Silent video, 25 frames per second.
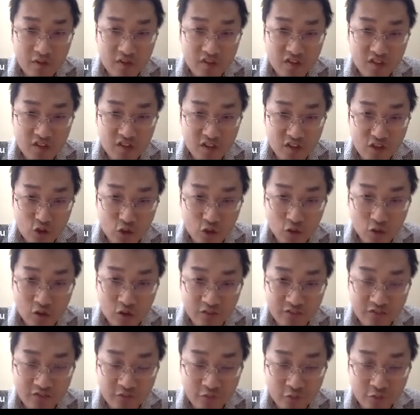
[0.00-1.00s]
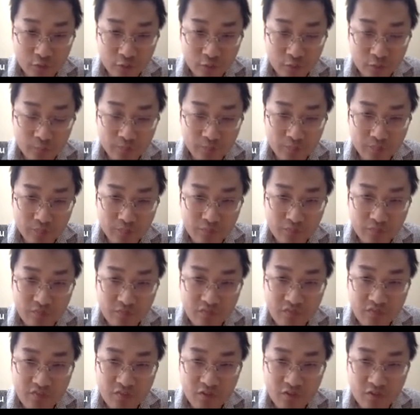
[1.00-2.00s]
signature of
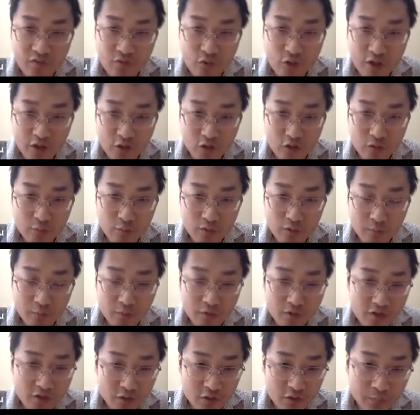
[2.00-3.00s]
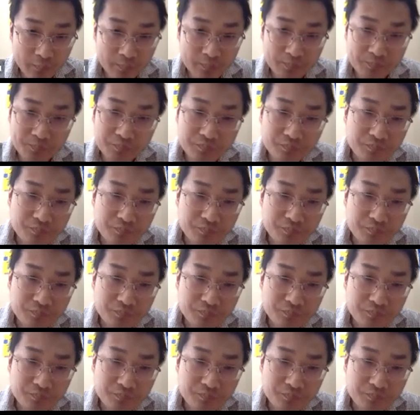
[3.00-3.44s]
the fractional point motion.